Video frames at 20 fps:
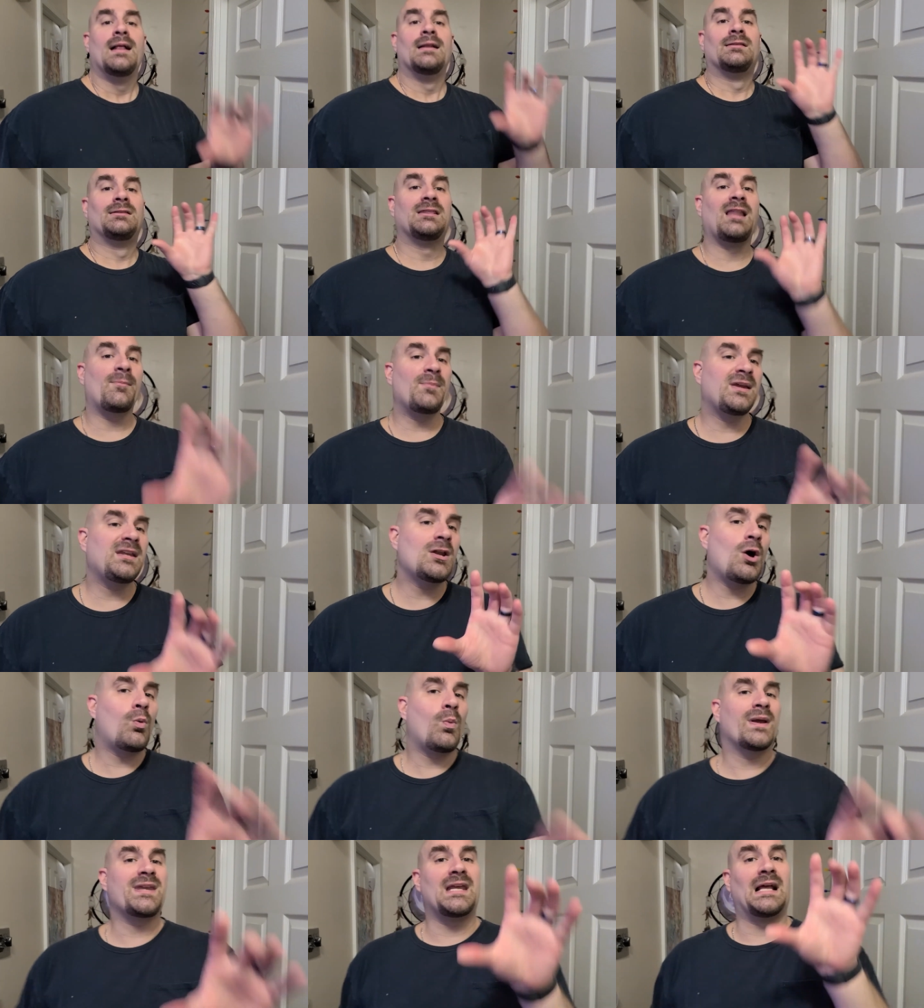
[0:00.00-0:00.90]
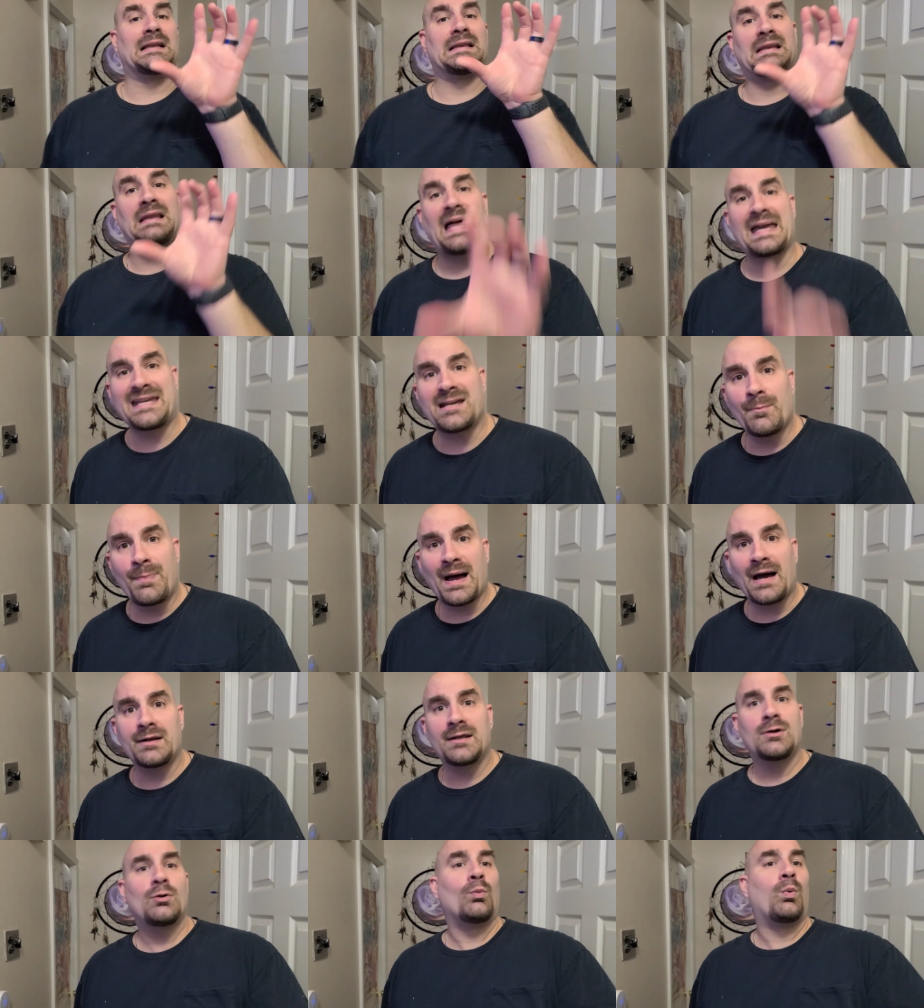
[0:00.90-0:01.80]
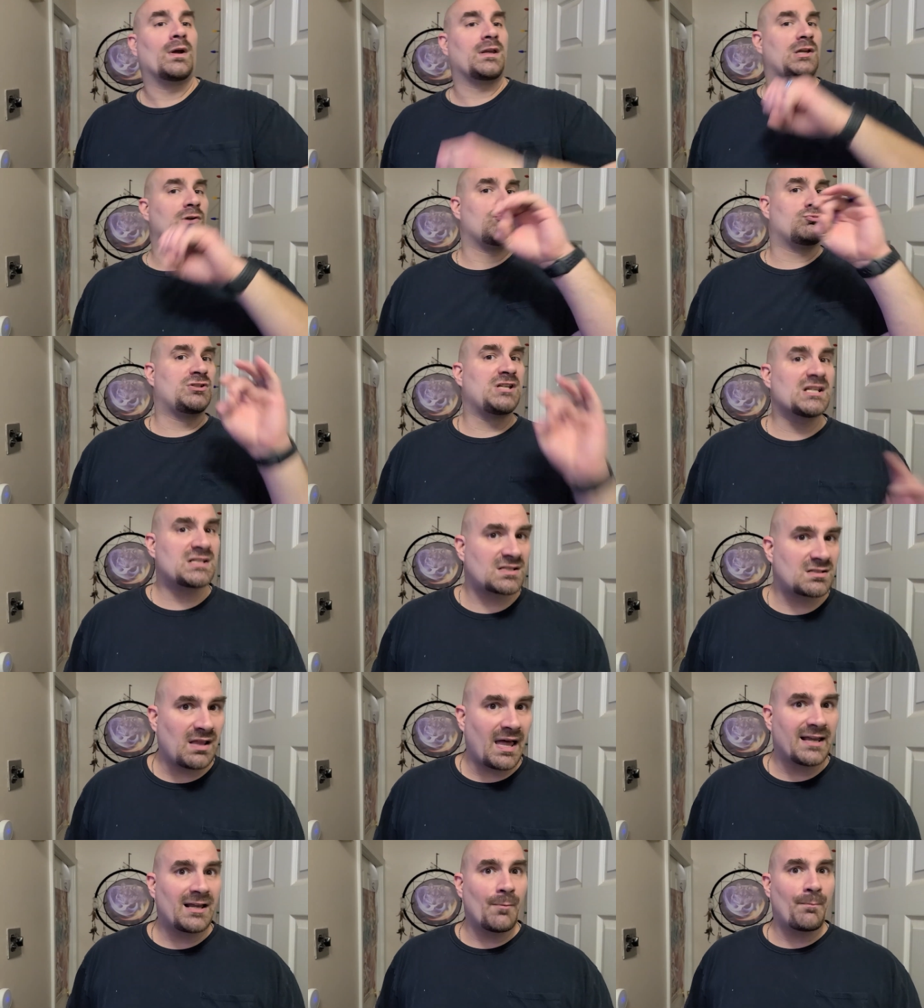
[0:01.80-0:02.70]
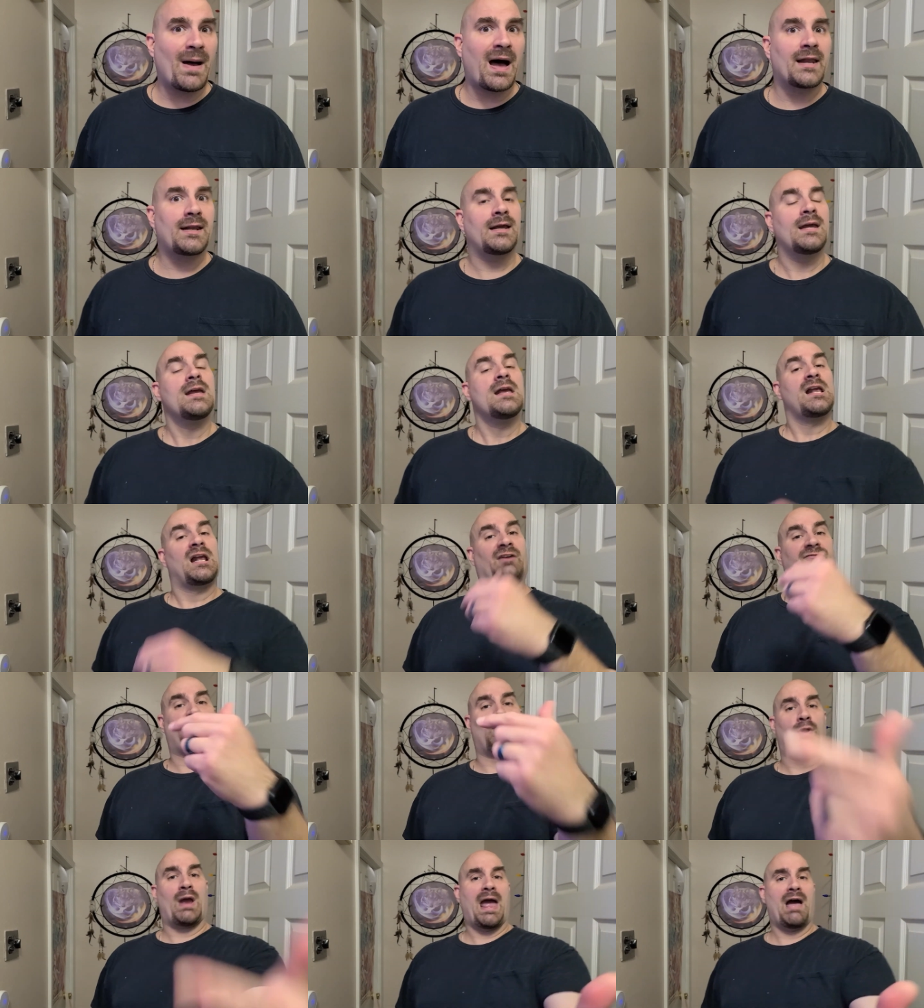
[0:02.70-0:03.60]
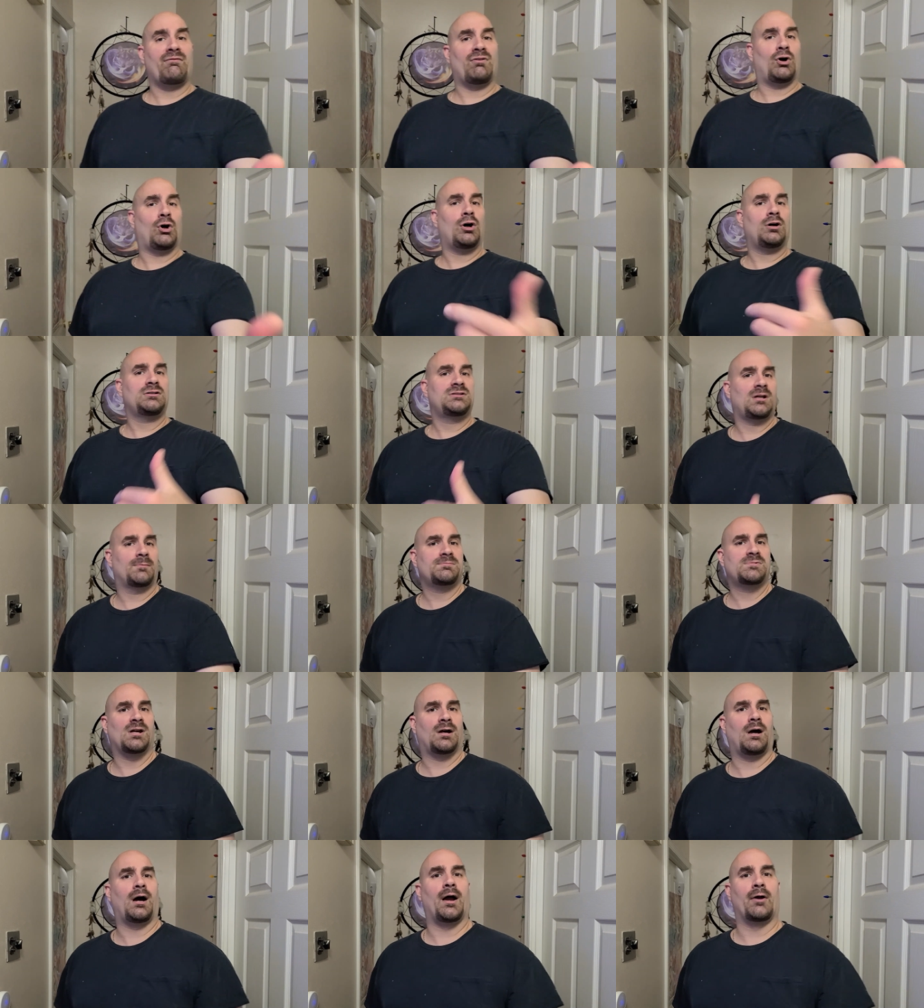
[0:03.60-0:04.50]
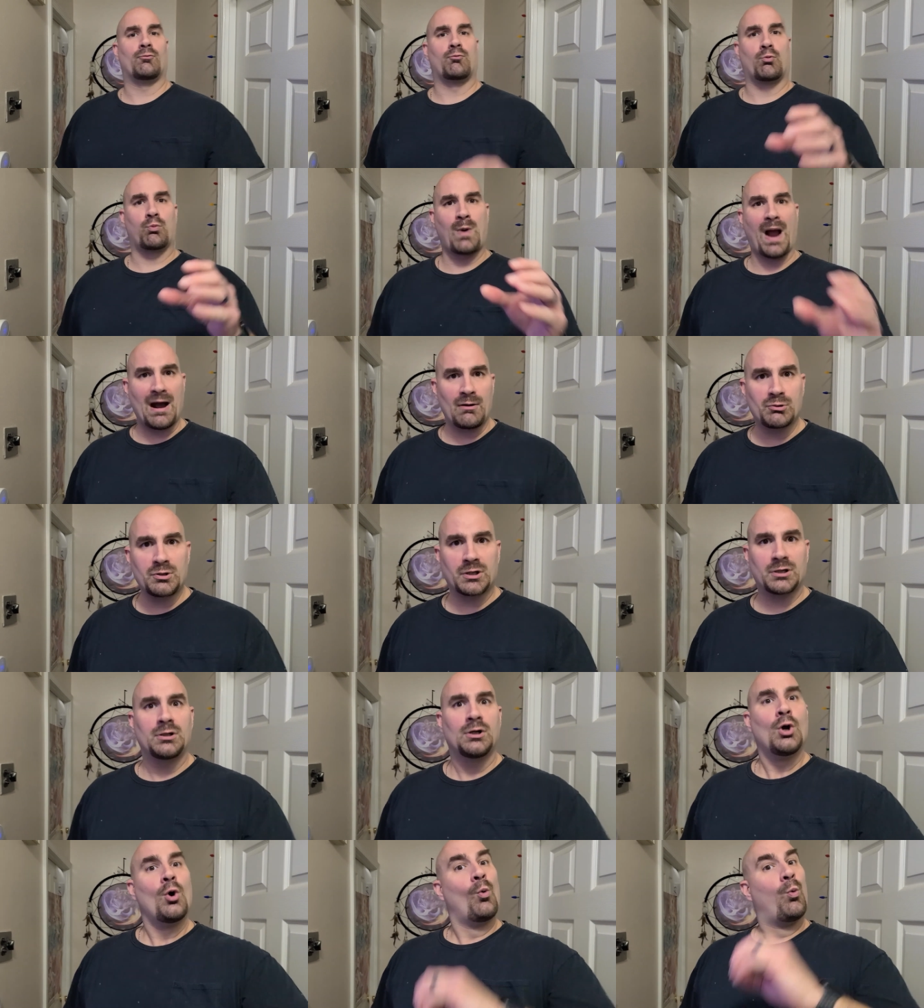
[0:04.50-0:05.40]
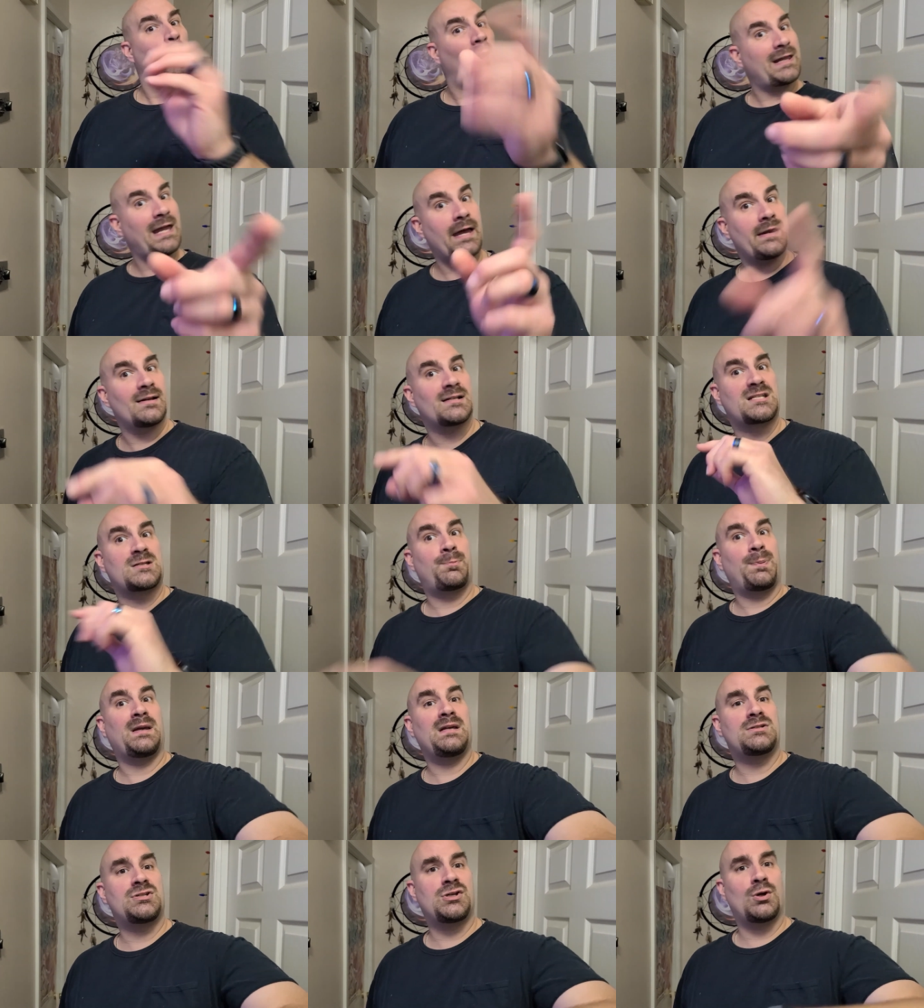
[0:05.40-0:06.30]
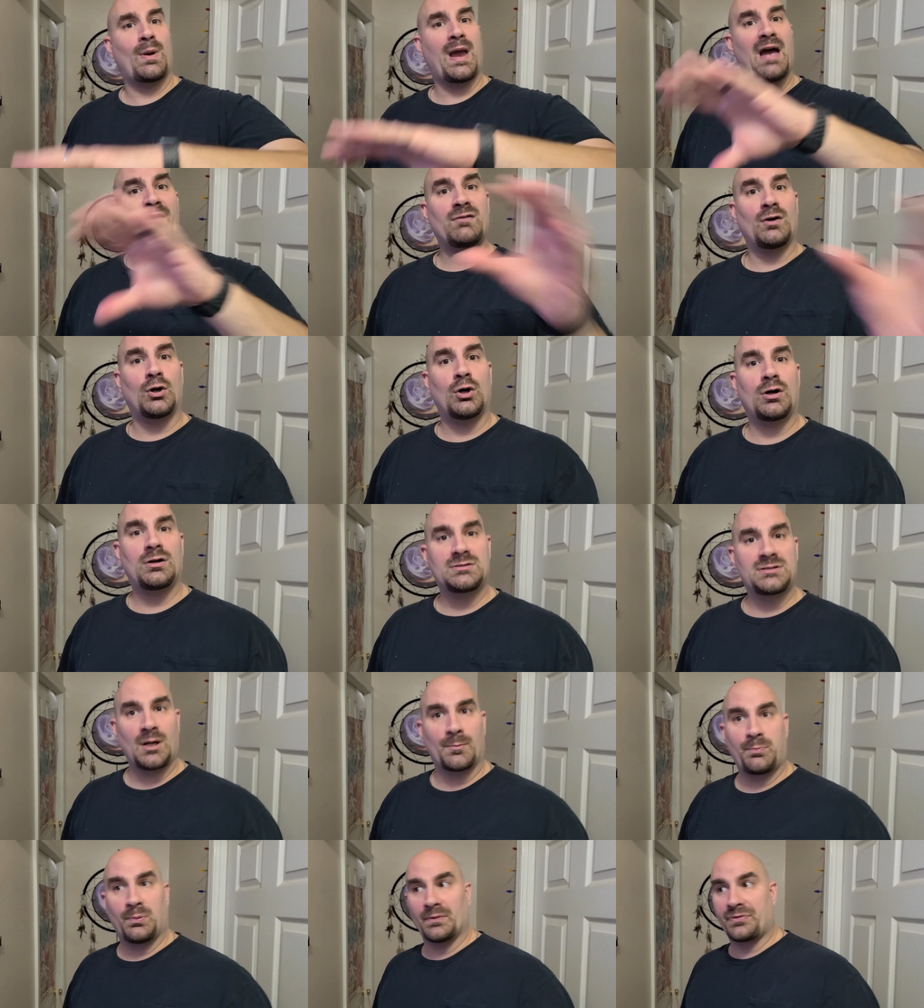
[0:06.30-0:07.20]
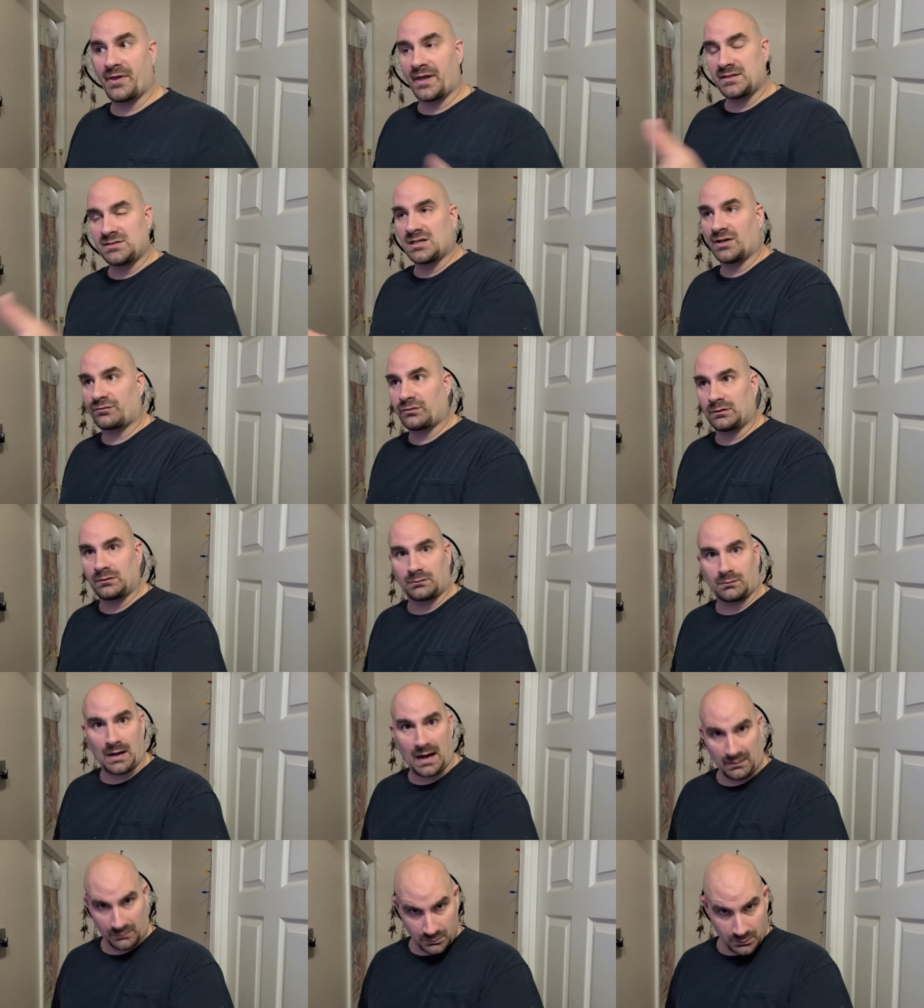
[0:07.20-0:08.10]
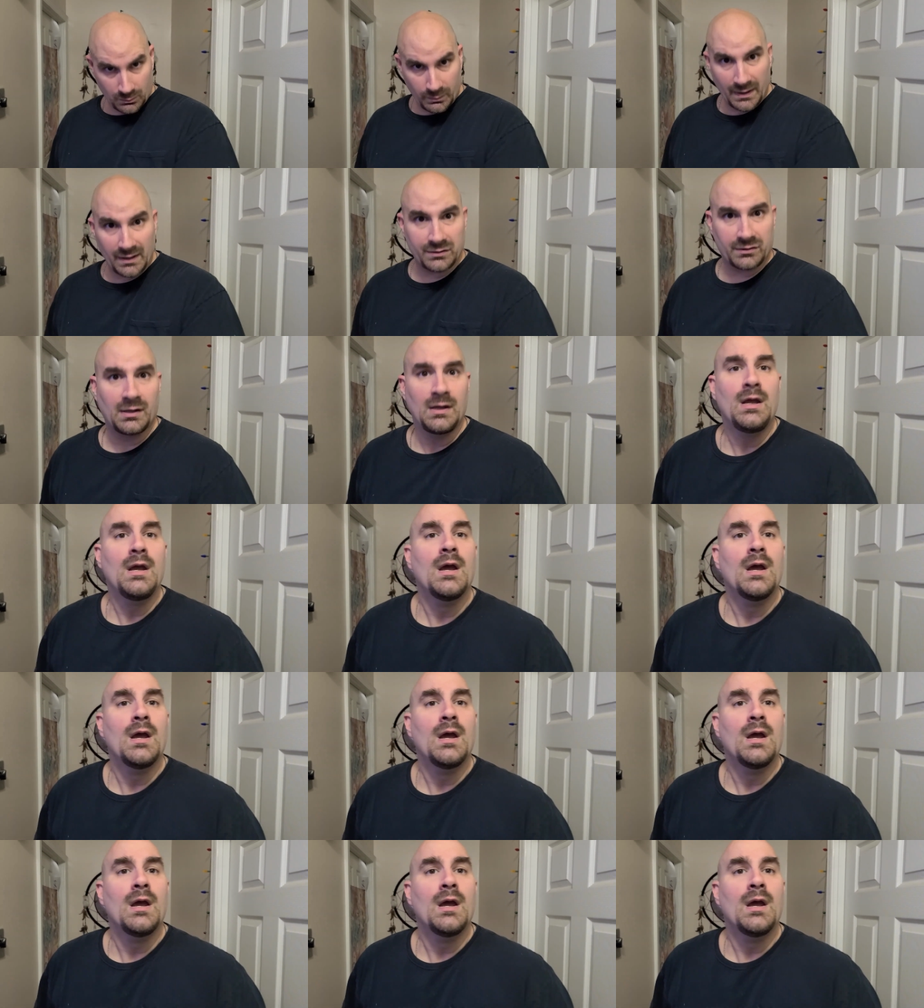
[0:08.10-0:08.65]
Let me know what you like about it, what you dislike about it. If you have it hooked up to a router, what kind of speeds you have it hooked up with a different router with,